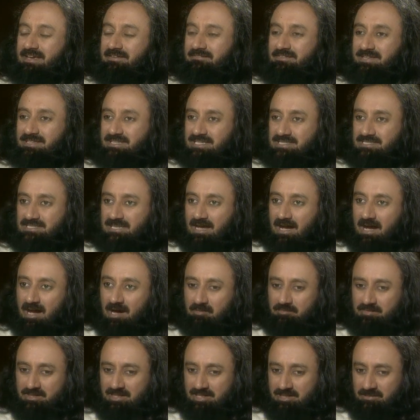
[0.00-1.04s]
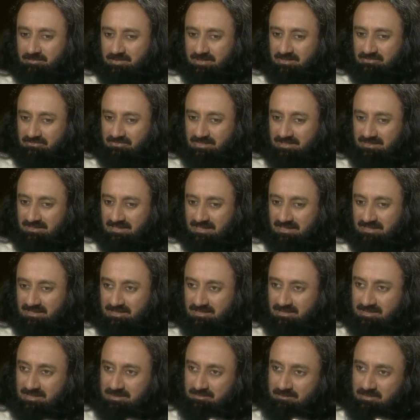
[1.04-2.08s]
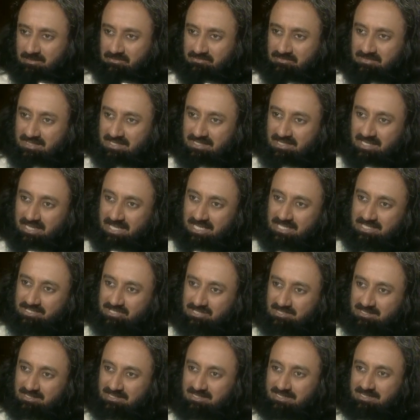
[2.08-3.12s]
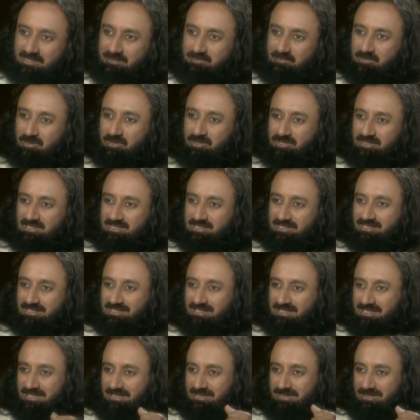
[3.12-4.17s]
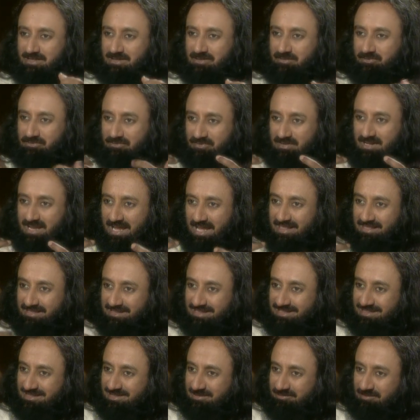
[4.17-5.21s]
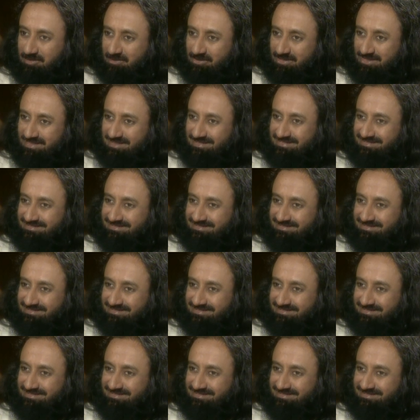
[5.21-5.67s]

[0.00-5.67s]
When there is harmony between the rhythm of the nature and the body, then you feel healthy in the body.